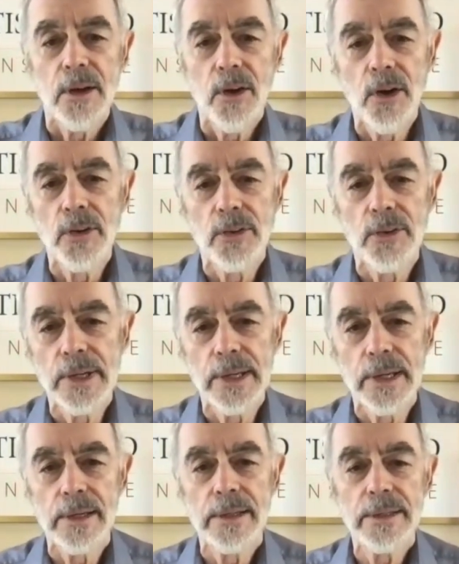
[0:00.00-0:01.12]

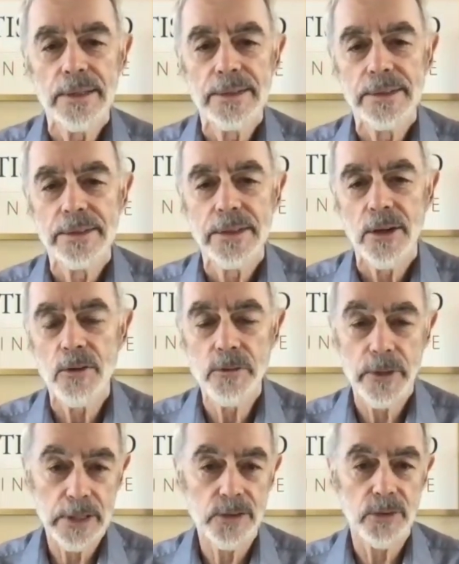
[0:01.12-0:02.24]
on
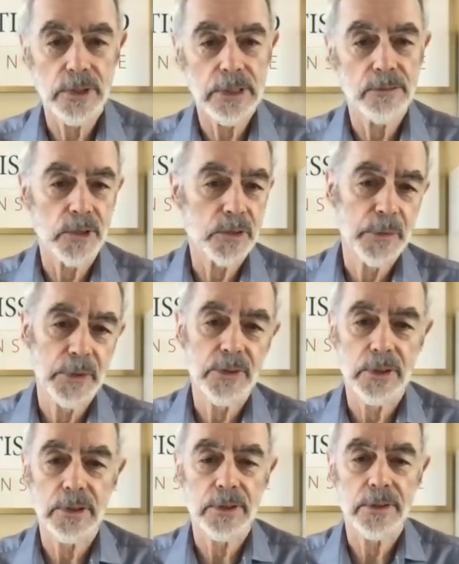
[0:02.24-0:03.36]
olfactory enrichment,
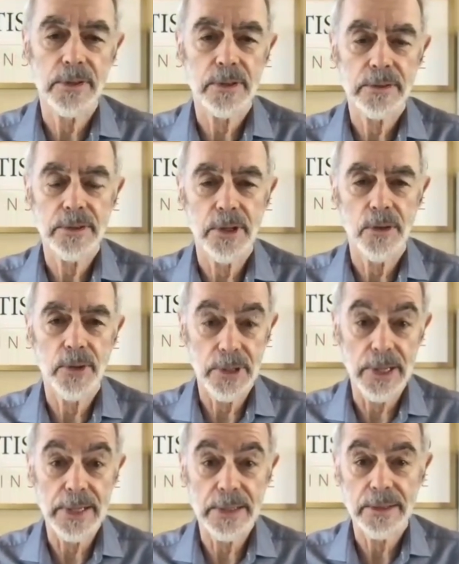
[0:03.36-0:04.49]
at
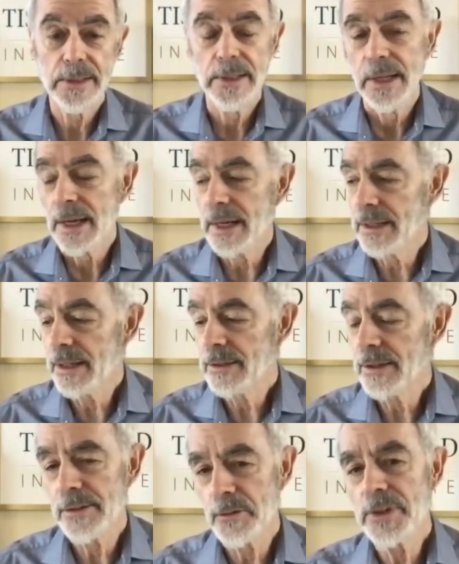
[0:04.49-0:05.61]
night.
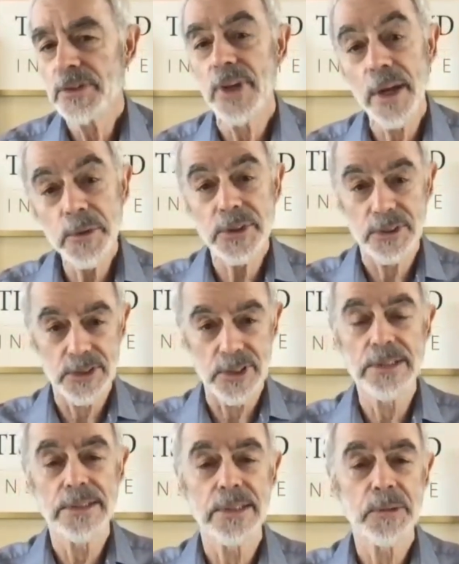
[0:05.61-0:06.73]
And the reason I was
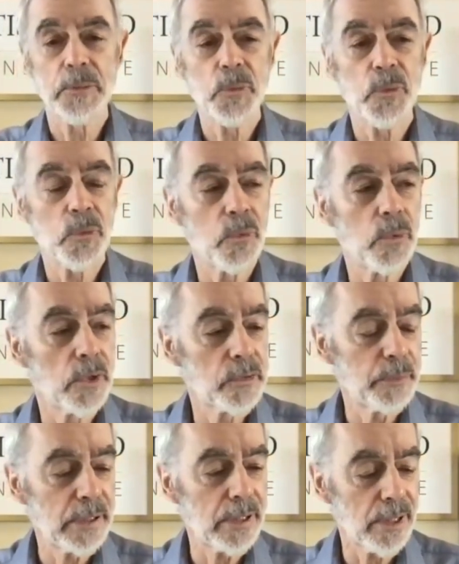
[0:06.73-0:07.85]
excited was
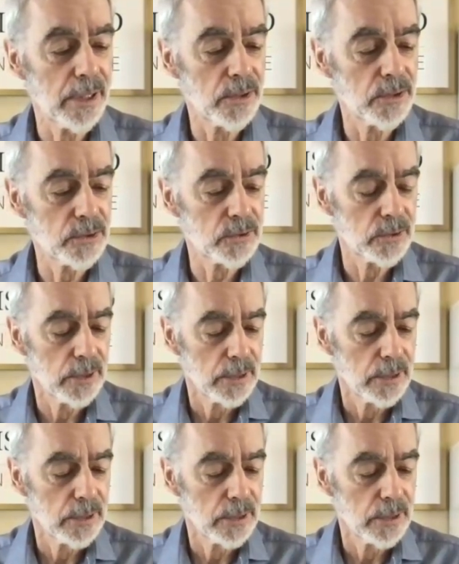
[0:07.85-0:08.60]
because